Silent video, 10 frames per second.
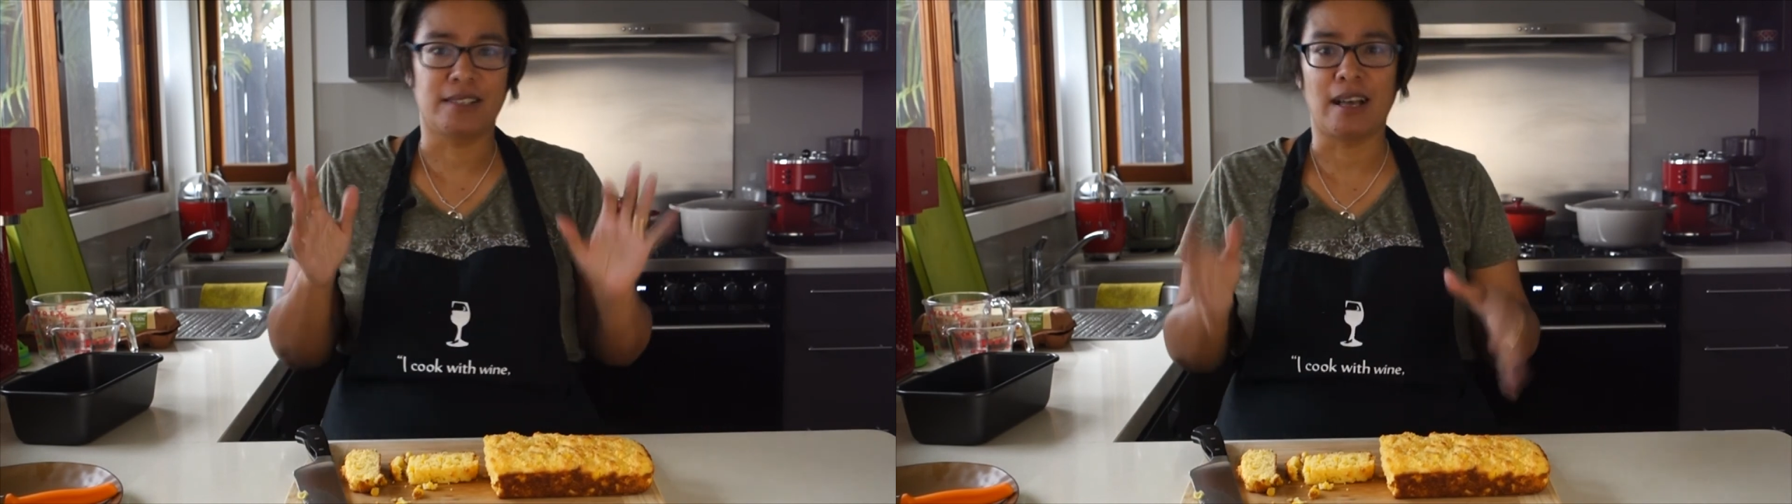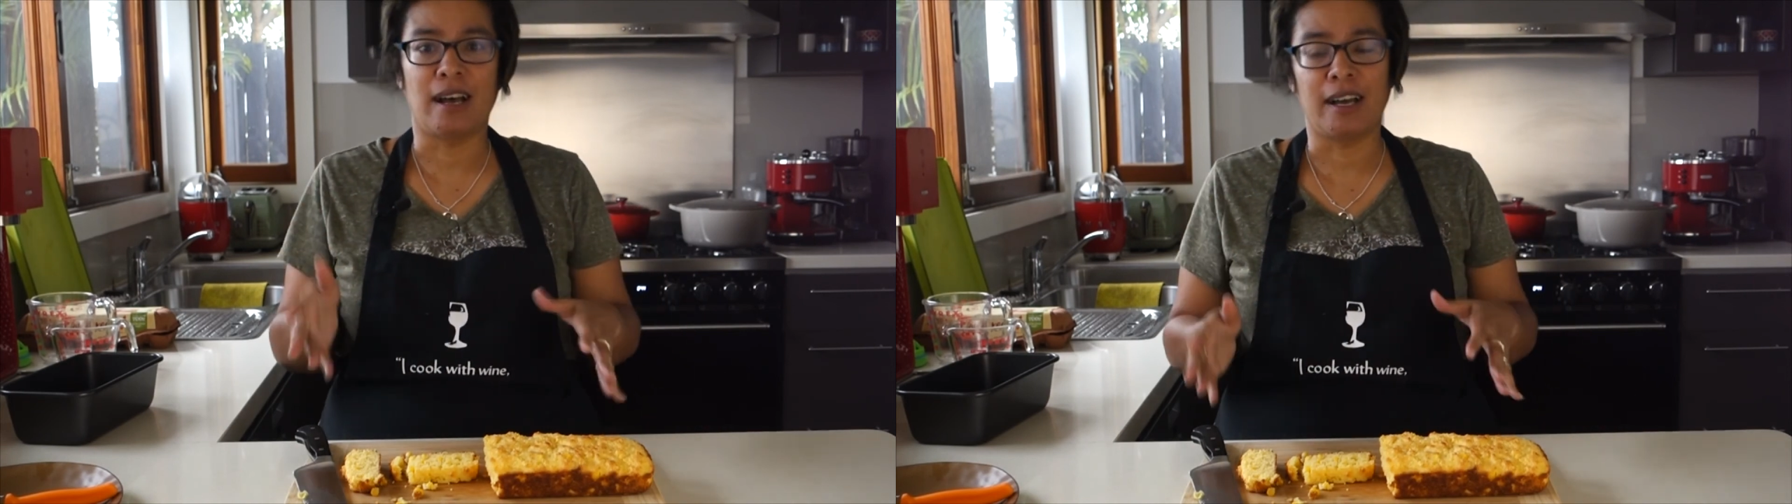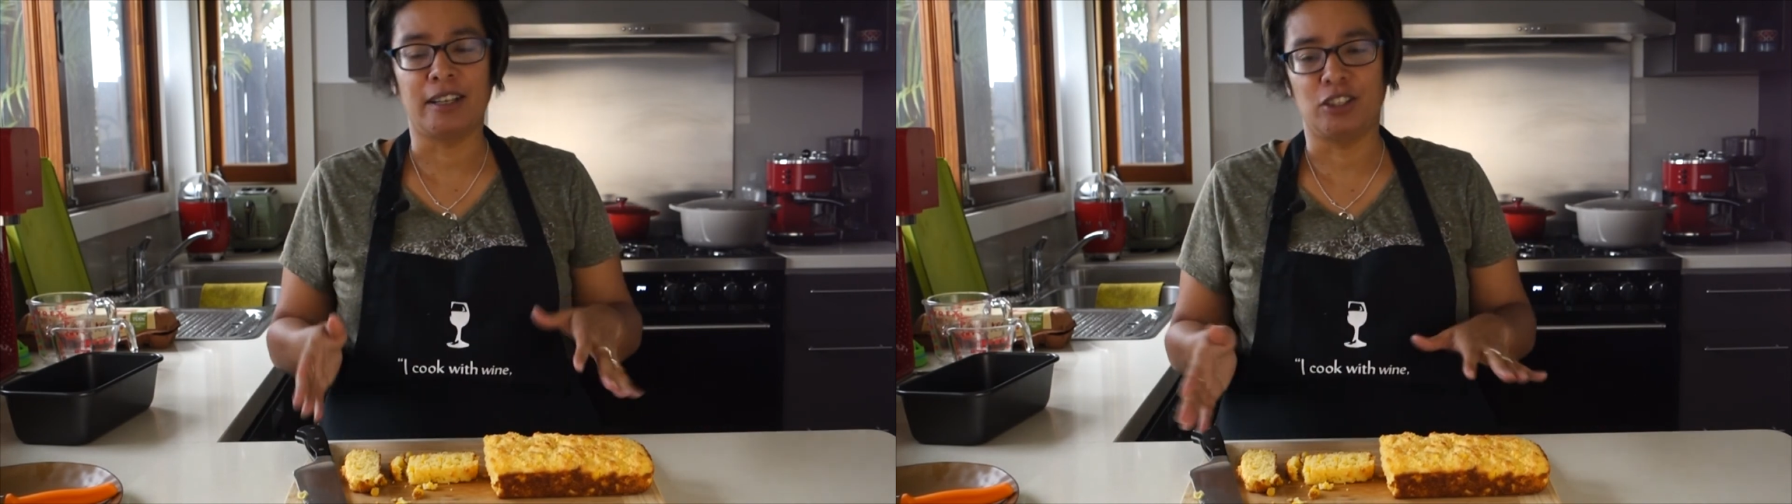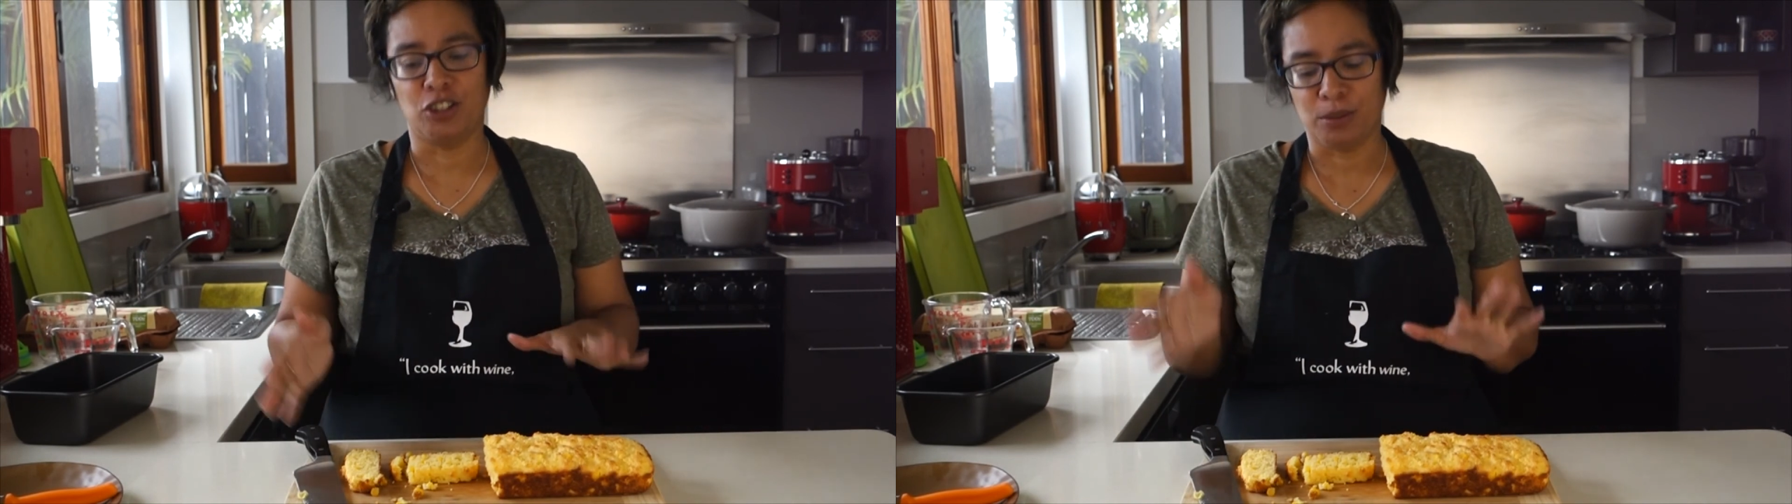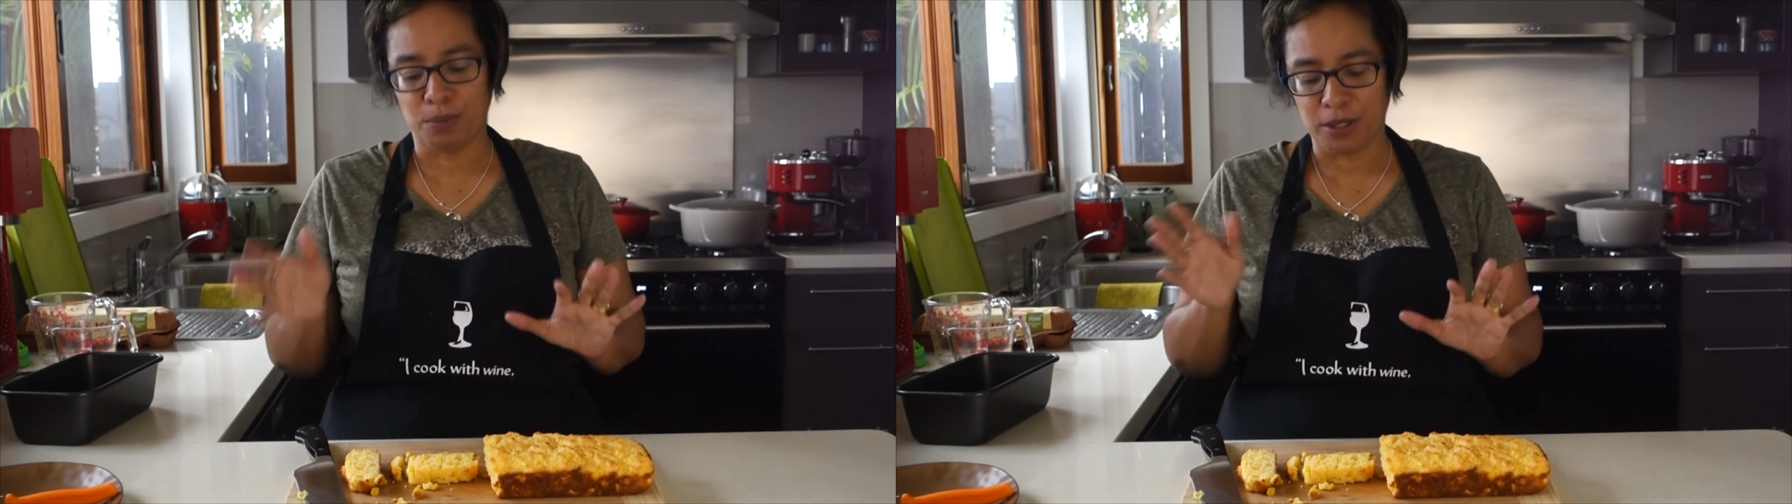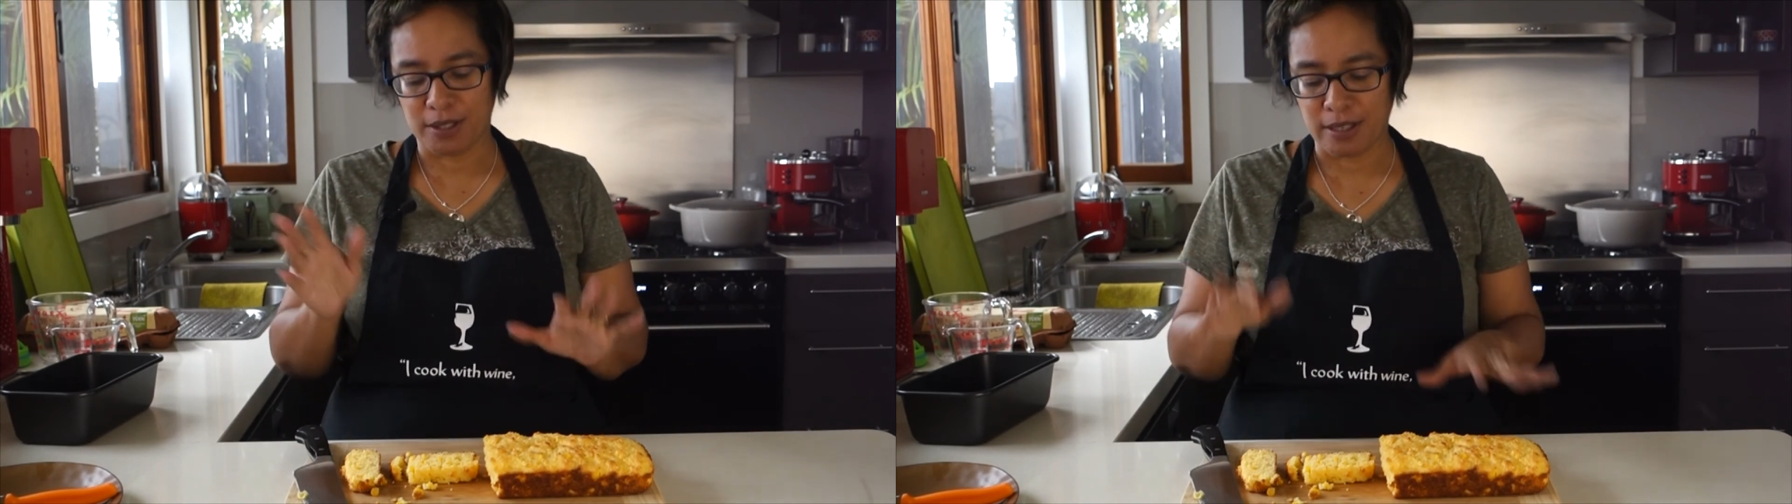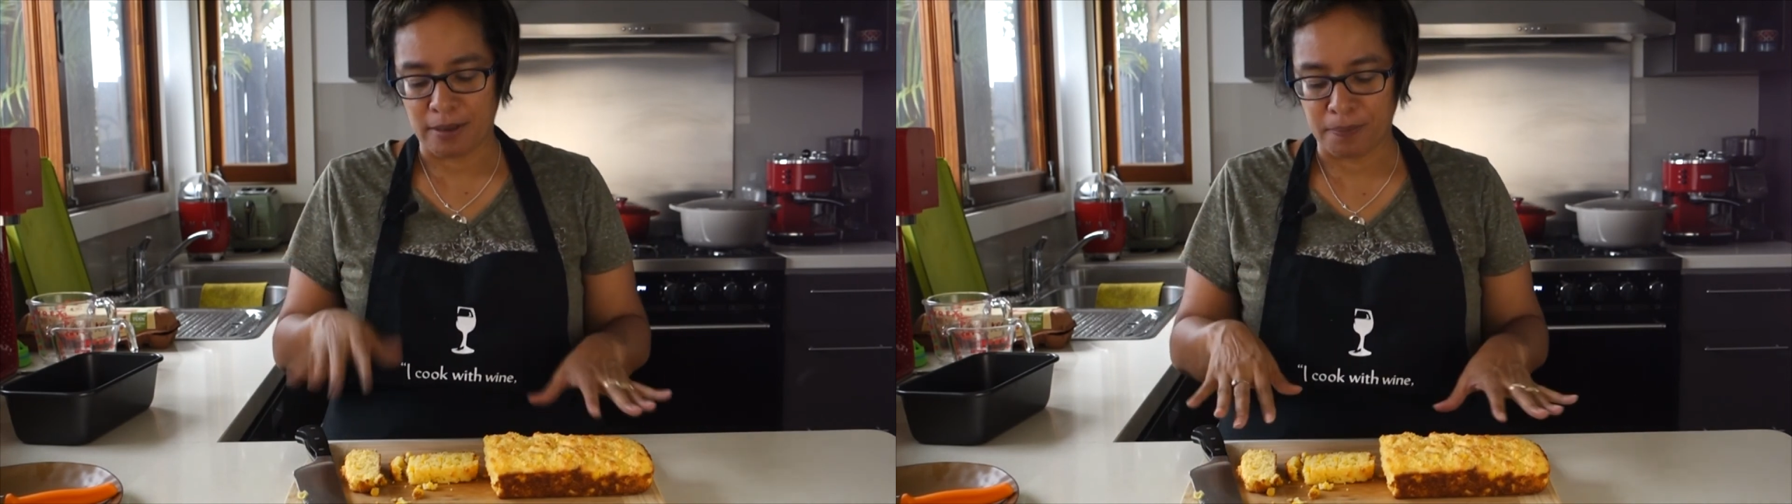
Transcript: and you can put some